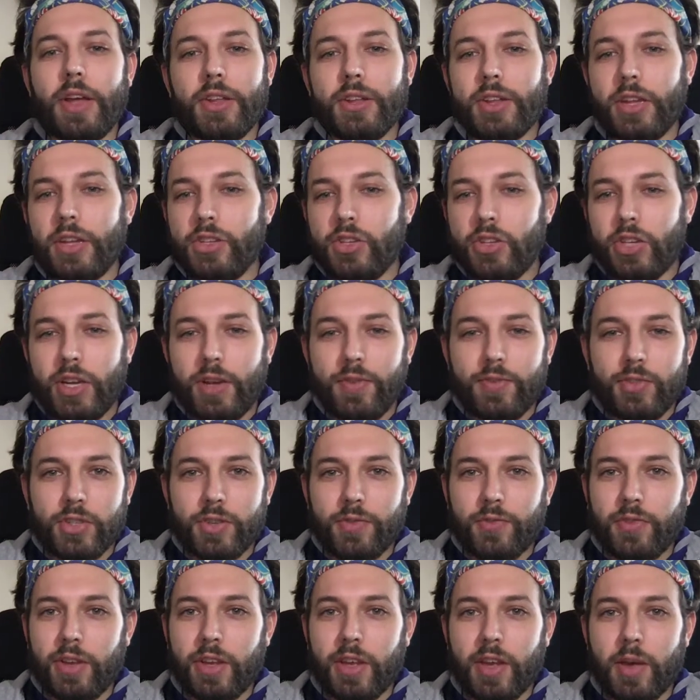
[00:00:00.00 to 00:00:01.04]
achieved
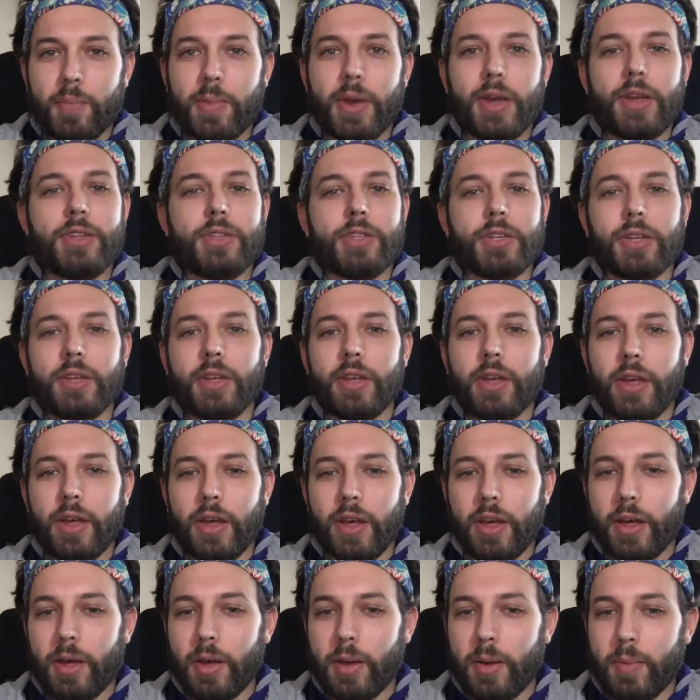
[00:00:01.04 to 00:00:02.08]
something amazing,
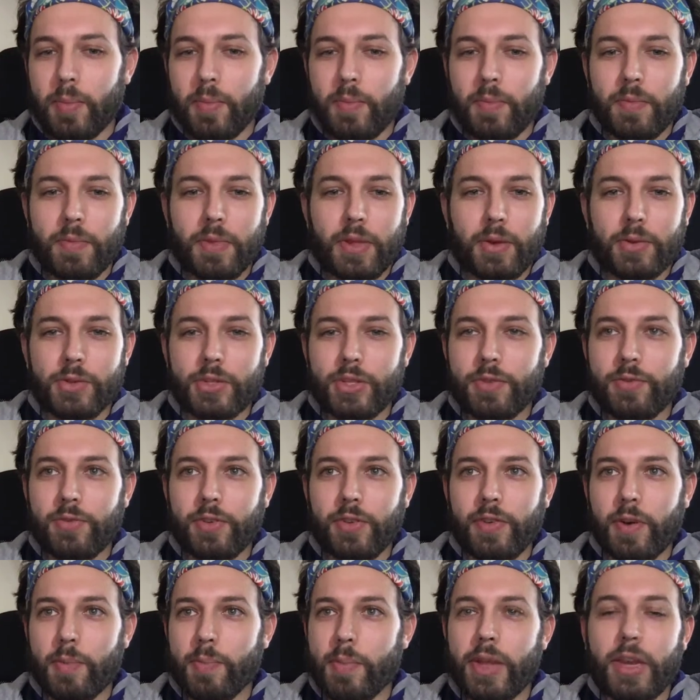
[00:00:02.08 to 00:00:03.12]
you know,
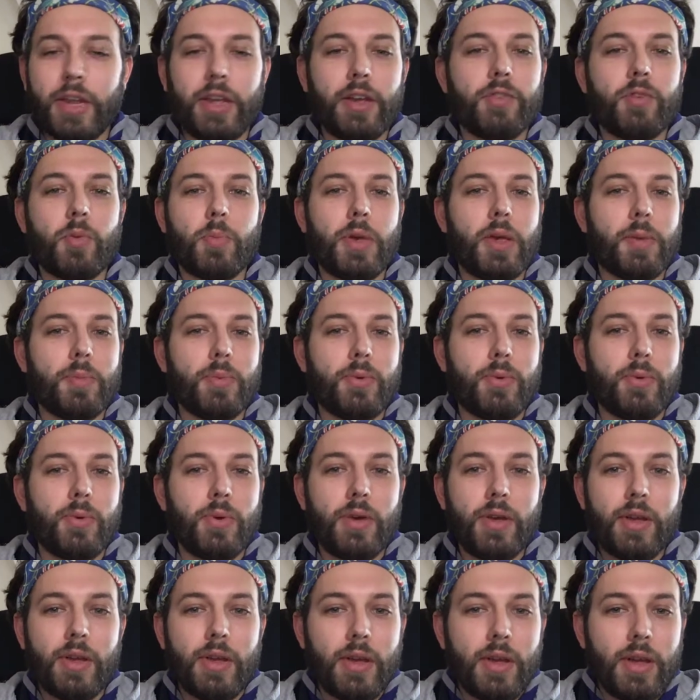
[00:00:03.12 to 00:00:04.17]
something that many other people
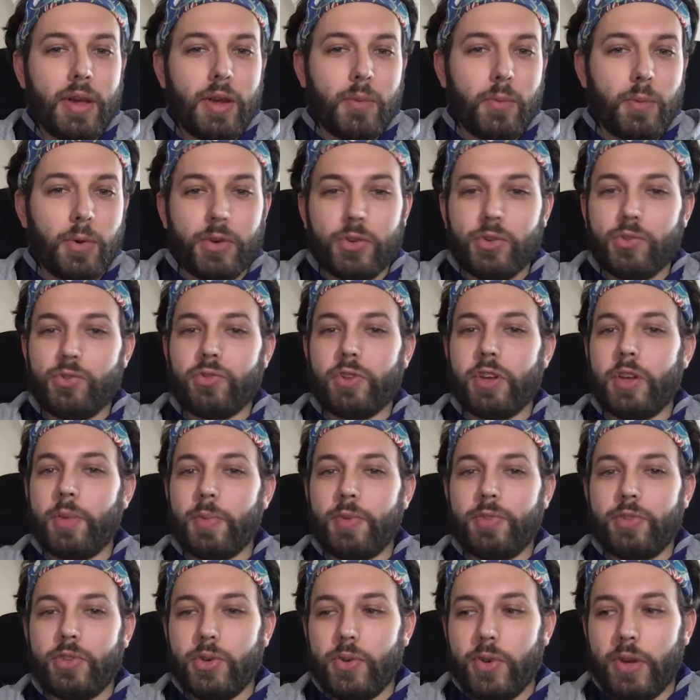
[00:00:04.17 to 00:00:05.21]
wouldn't dream
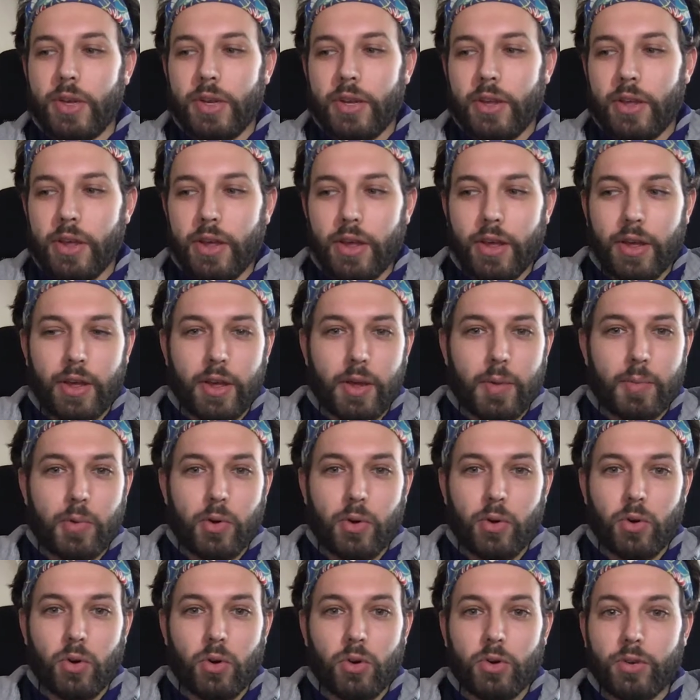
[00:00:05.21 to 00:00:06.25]
of doing
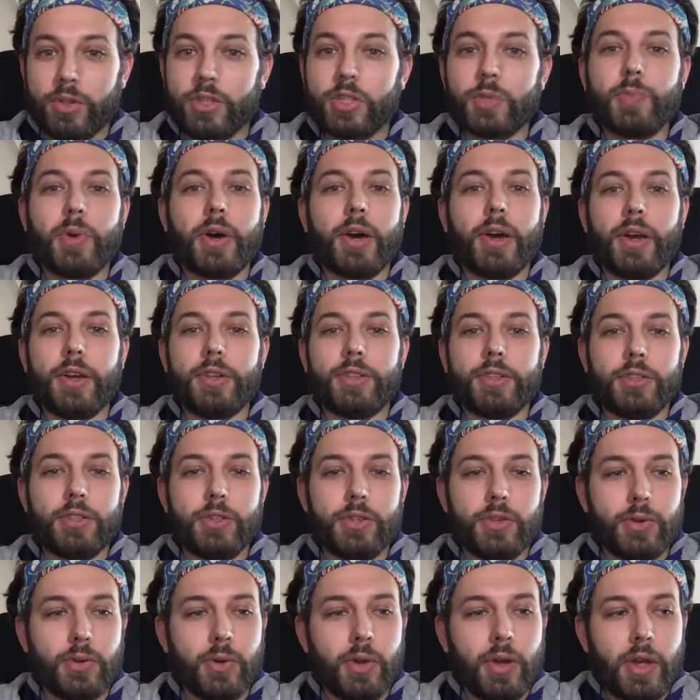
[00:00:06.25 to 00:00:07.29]
or aspire to
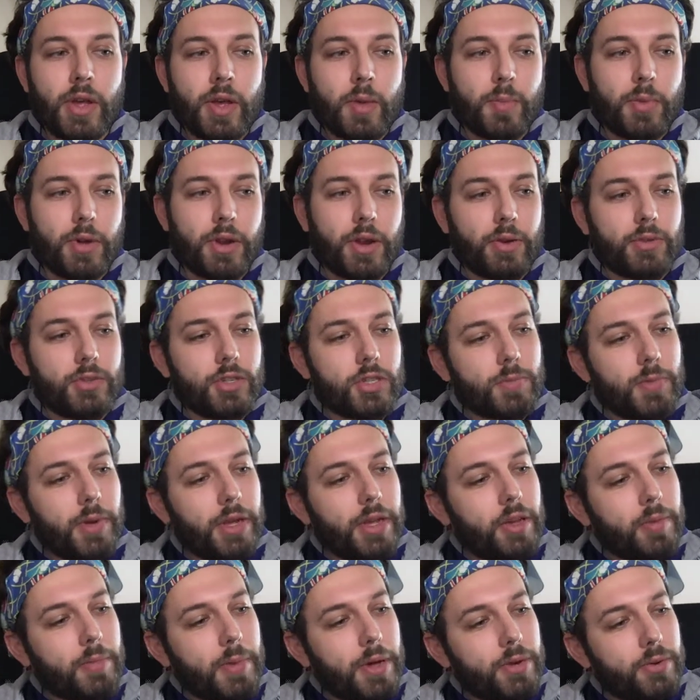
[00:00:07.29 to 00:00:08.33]
do. But no,
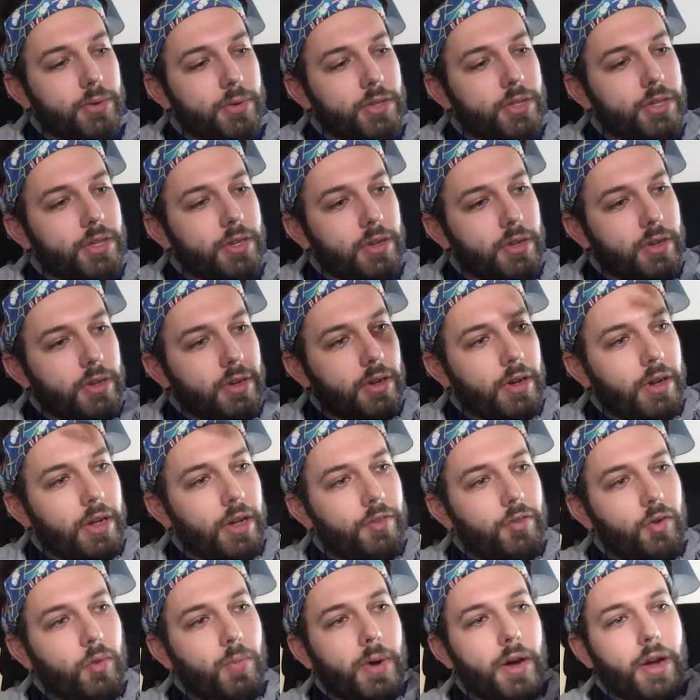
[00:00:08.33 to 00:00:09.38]
display your medals. I
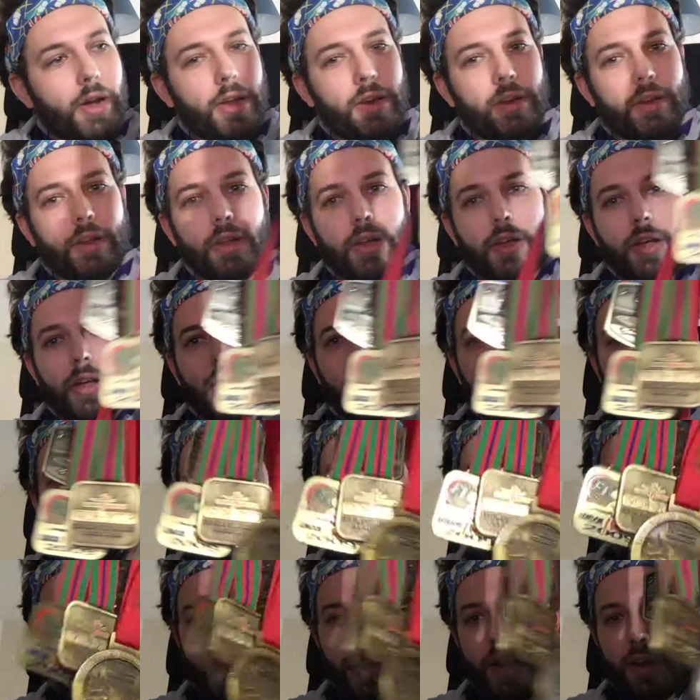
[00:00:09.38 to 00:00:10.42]
have all mine
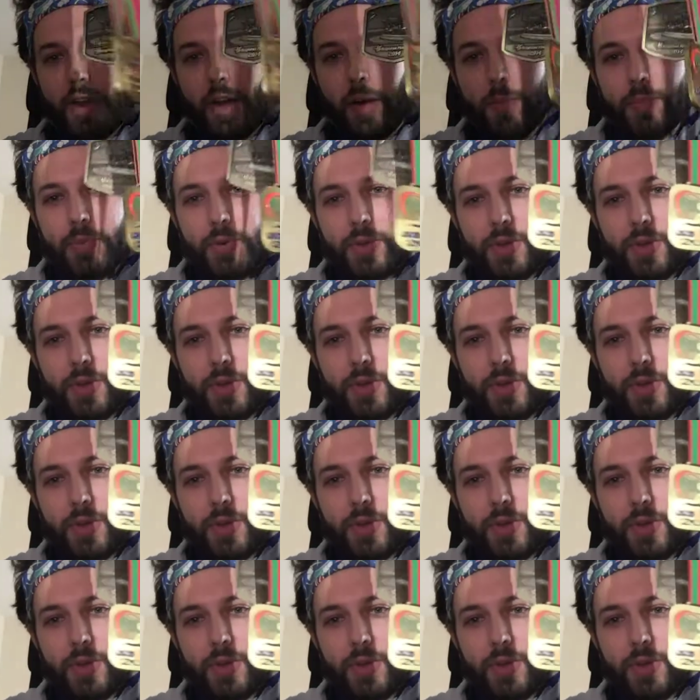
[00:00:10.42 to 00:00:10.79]
hung up.